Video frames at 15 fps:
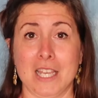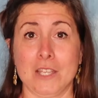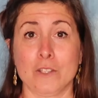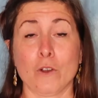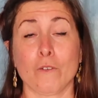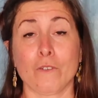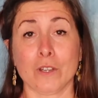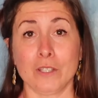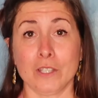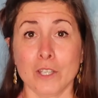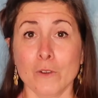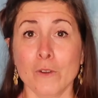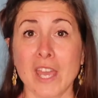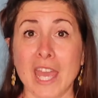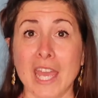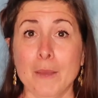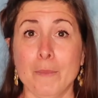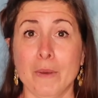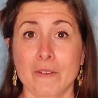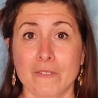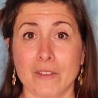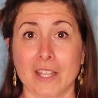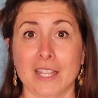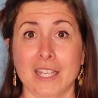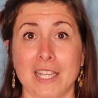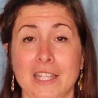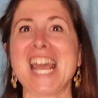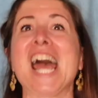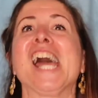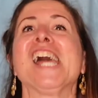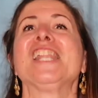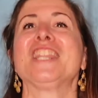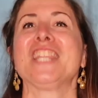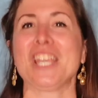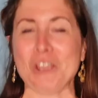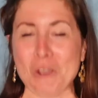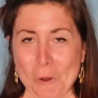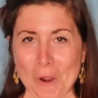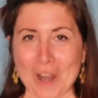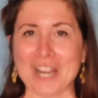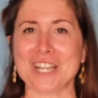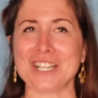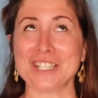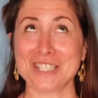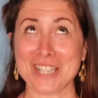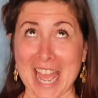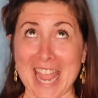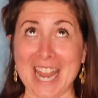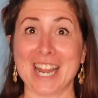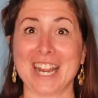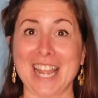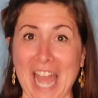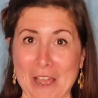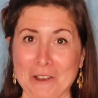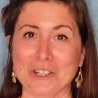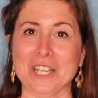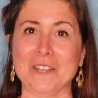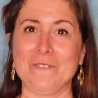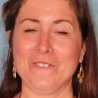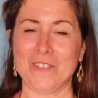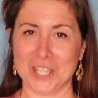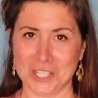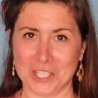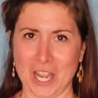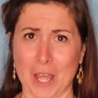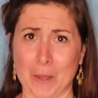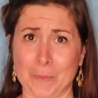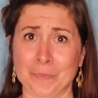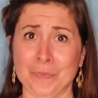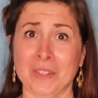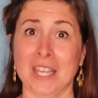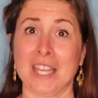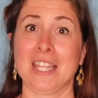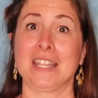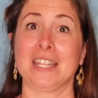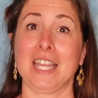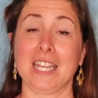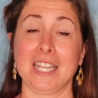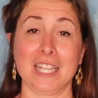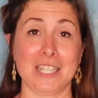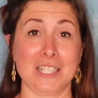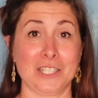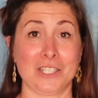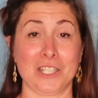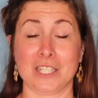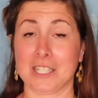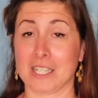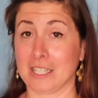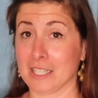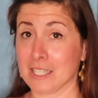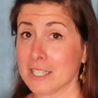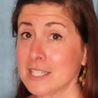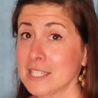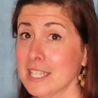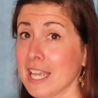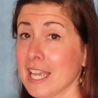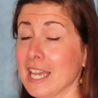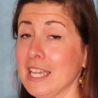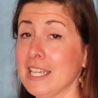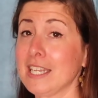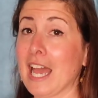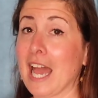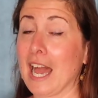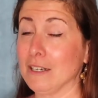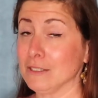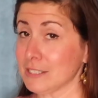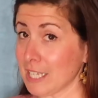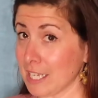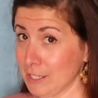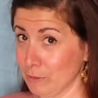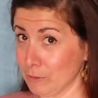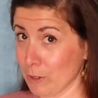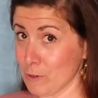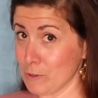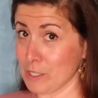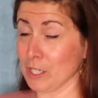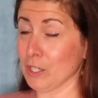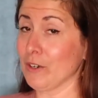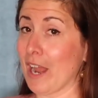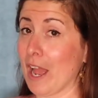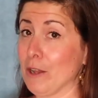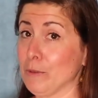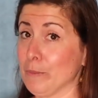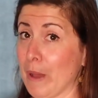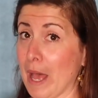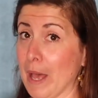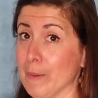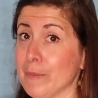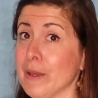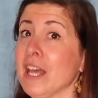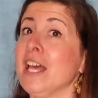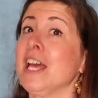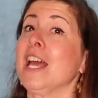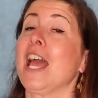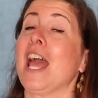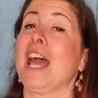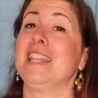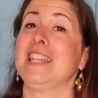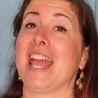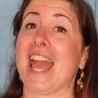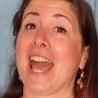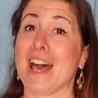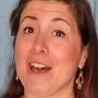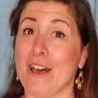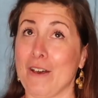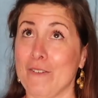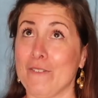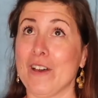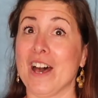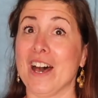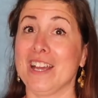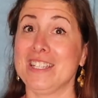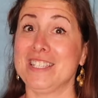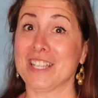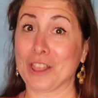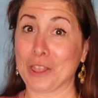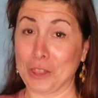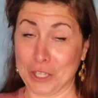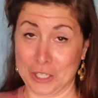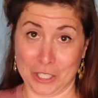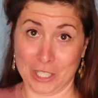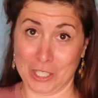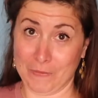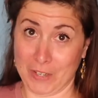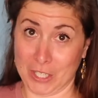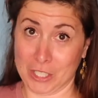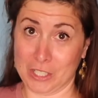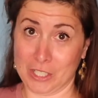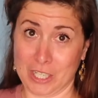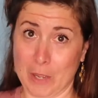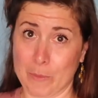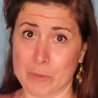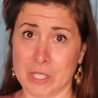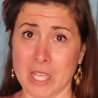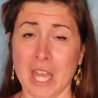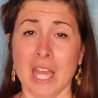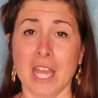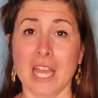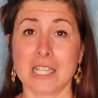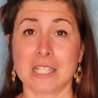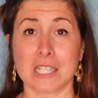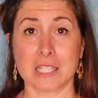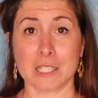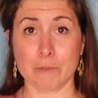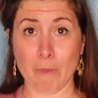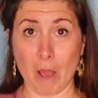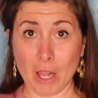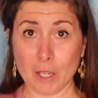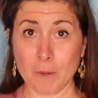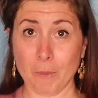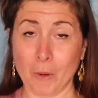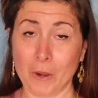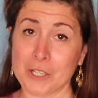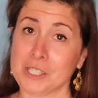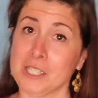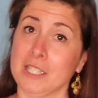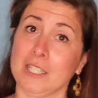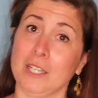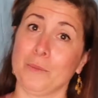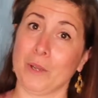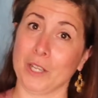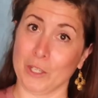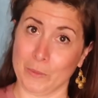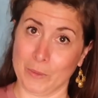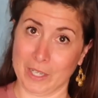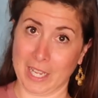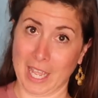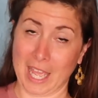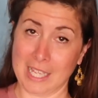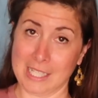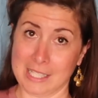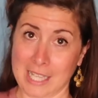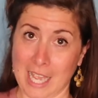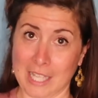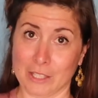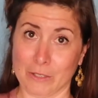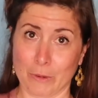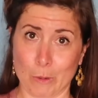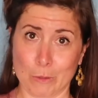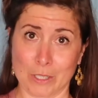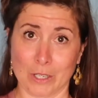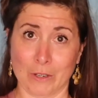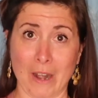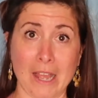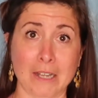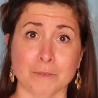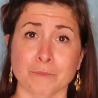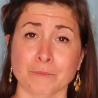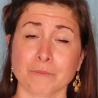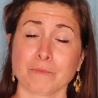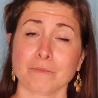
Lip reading: is over in the UK Pavilion, the Yorkshire County Fish Shop. It is just a little stand outside the Rose and Crown pub, and they have a delicious fish and chips. It's a smaller portion than what you would get inside the Rose and Crown,